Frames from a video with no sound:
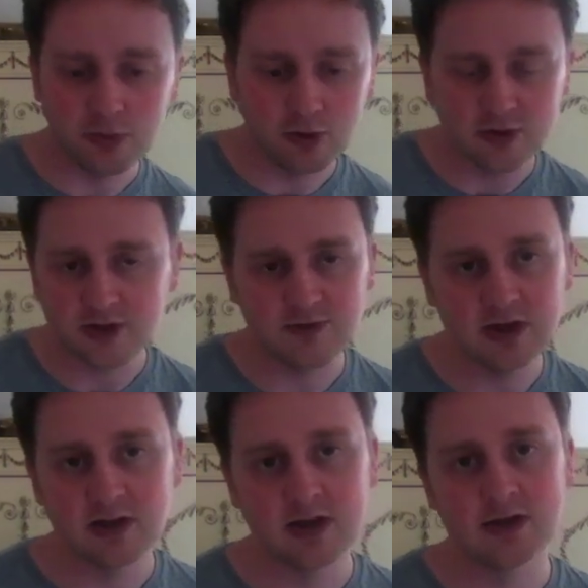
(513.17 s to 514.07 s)
moves his
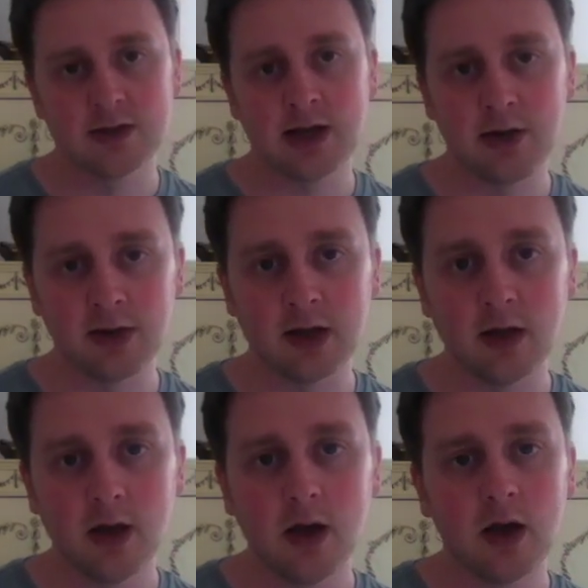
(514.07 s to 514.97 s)
feet unnecessarily,
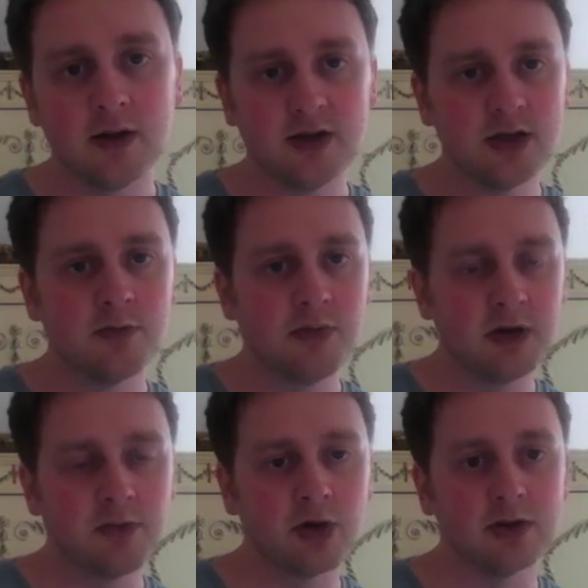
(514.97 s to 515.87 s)
and this is a
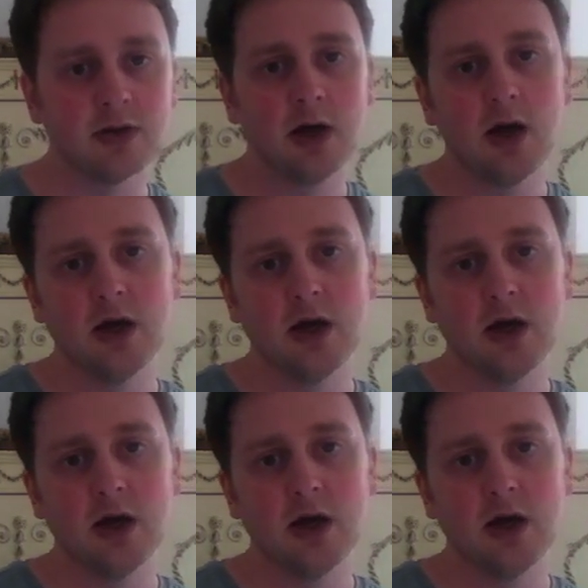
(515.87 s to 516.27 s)
big point.